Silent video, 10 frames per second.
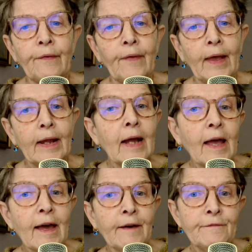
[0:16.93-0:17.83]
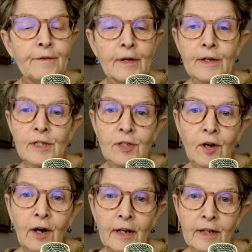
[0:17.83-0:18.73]
And I have
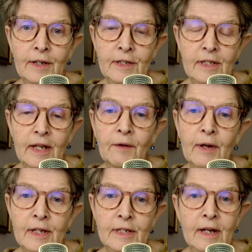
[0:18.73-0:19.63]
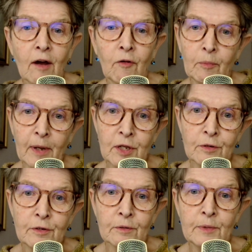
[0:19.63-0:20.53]
started a series now on my
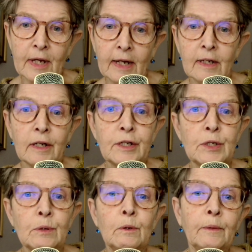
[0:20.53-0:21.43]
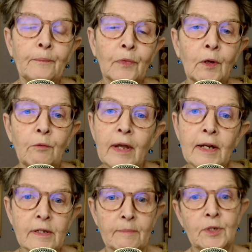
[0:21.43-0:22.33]
YouTube channel to
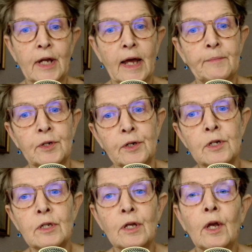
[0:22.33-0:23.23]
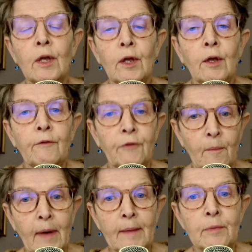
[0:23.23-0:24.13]
read some chapters
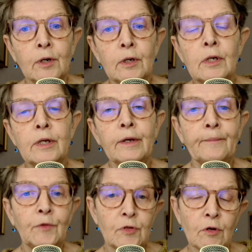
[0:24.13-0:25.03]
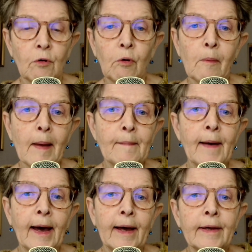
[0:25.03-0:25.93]
from my book, To Soul, Home and
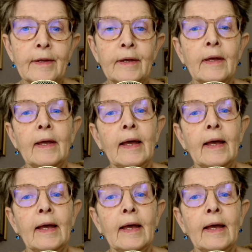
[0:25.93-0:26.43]
Back.